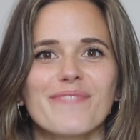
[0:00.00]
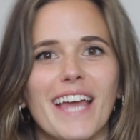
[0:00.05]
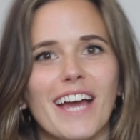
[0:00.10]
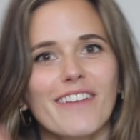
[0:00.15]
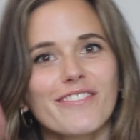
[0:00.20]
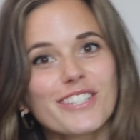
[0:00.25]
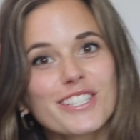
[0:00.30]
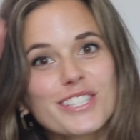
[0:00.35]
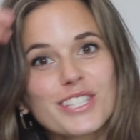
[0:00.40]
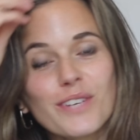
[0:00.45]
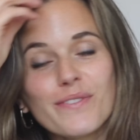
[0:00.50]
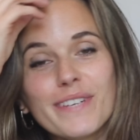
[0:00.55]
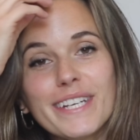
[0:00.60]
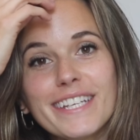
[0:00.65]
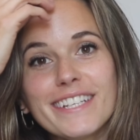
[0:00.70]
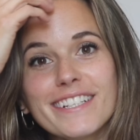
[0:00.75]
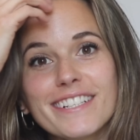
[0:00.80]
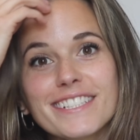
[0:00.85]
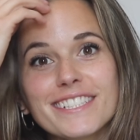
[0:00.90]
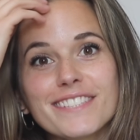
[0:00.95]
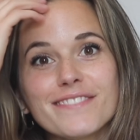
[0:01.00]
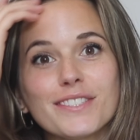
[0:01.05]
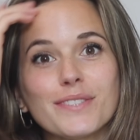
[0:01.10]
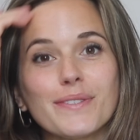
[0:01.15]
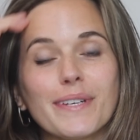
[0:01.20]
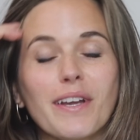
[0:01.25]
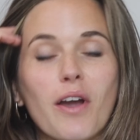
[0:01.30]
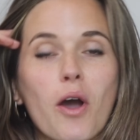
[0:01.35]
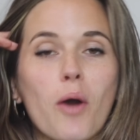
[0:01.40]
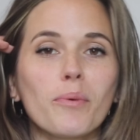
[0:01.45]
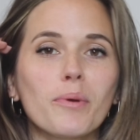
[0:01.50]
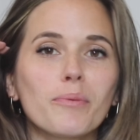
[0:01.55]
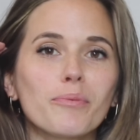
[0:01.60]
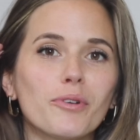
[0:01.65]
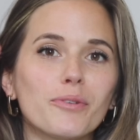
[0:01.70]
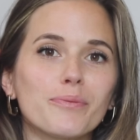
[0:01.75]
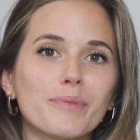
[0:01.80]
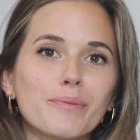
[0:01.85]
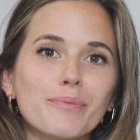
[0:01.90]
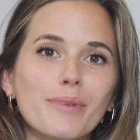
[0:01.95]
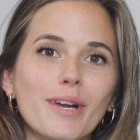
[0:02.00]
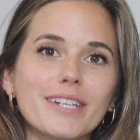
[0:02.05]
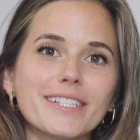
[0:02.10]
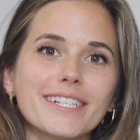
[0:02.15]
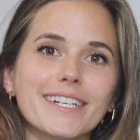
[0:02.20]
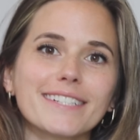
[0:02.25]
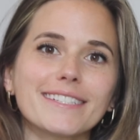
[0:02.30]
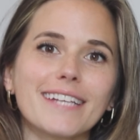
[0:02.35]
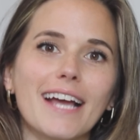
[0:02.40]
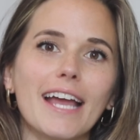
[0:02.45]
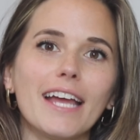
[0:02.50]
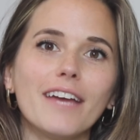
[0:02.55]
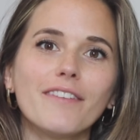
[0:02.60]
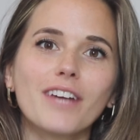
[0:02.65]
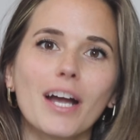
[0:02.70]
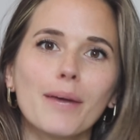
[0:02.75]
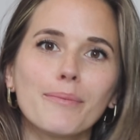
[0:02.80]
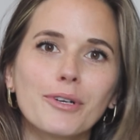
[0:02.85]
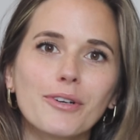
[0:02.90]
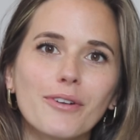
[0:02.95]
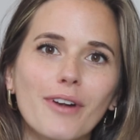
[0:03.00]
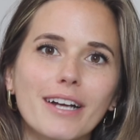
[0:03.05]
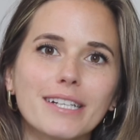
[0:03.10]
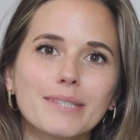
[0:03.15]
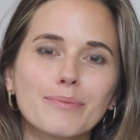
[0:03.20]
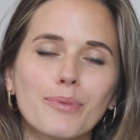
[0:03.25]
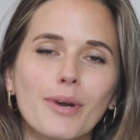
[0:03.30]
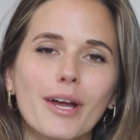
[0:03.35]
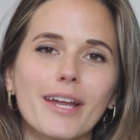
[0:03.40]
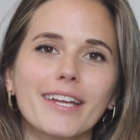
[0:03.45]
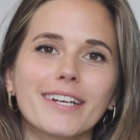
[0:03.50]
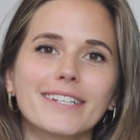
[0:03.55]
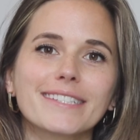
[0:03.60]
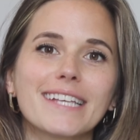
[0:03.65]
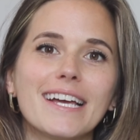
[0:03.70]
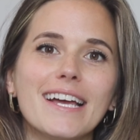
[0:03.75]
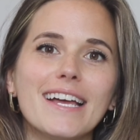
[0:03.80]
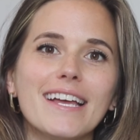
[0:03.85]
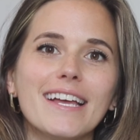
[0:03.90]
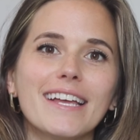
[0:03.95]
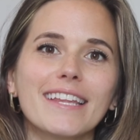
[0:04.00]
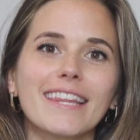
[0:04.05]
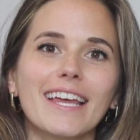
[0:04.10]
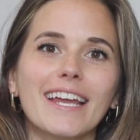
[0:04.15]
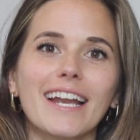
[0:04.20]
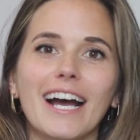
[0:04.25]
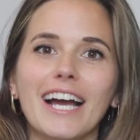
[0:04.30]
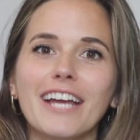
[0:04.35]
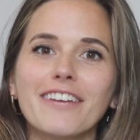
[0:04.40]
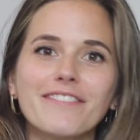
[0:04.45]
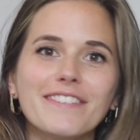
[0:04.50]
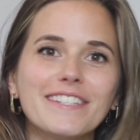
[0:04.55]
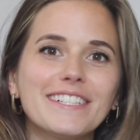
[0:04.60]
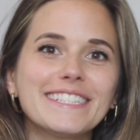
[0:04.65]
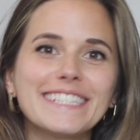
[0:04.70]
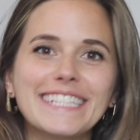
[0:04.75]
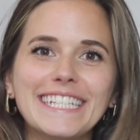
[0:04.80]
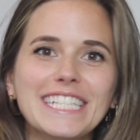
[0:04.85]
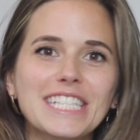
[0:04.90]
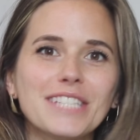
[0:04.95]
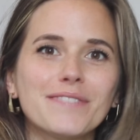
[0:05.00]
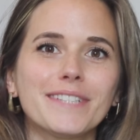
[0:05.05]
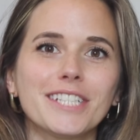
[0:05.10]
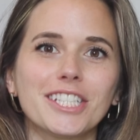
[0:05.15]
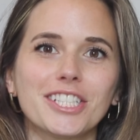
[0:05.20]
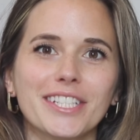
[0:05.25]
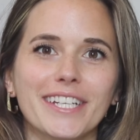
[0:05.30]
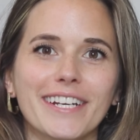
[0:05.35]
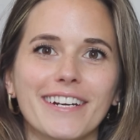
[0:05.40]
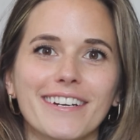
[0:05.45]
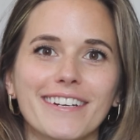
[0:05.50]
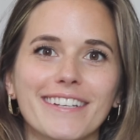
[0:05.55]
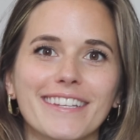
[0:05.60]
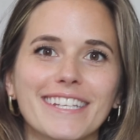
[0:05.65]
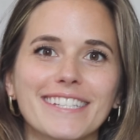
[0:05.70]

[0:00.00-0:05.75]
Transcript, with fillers: After so many years of doing home improvement projects, I have come across products that I feel need to be shared.